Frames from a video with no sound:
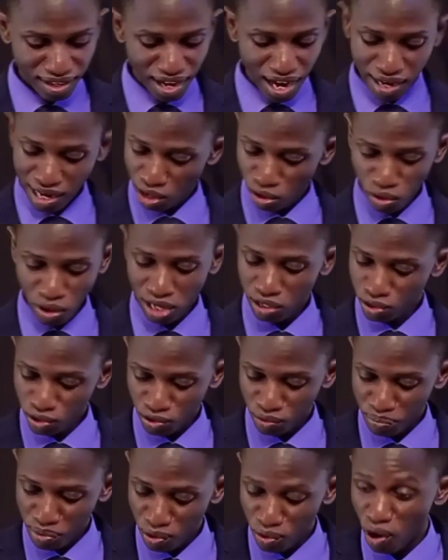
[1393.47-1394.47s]
and I don't want you
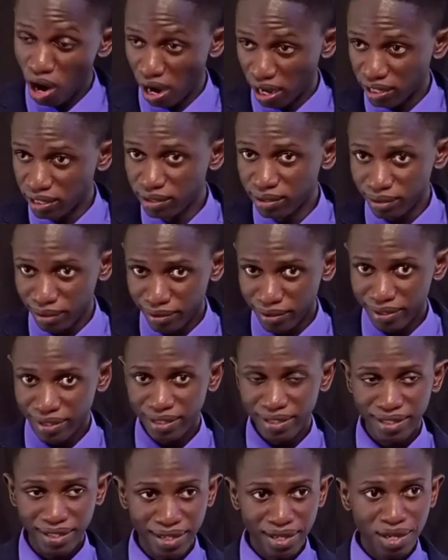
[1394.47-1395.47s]
to be one.
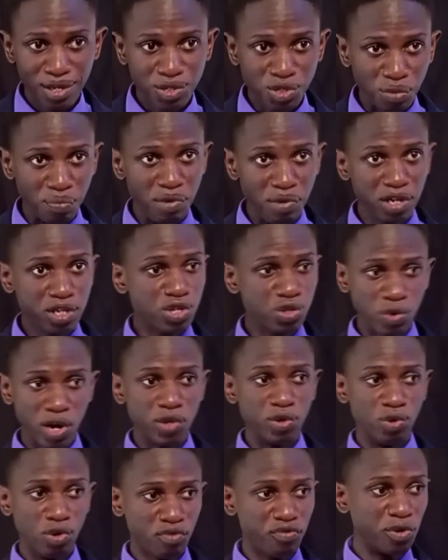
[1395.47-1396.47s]
So make sure
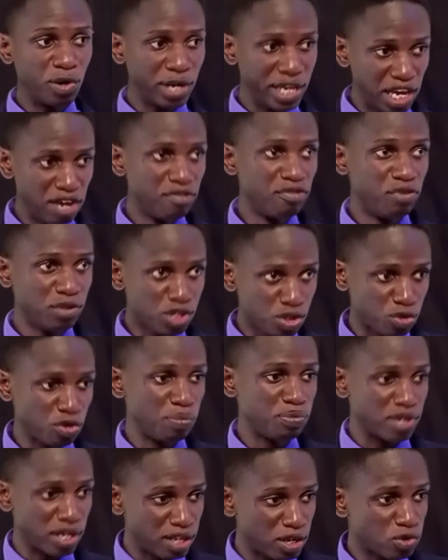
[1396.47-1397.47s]
you look for every
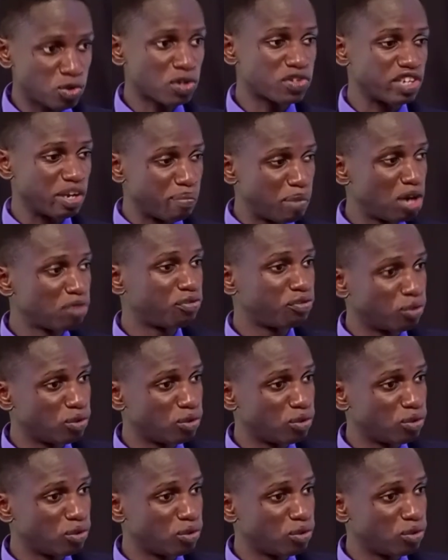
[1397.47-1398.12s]
scripture that talks about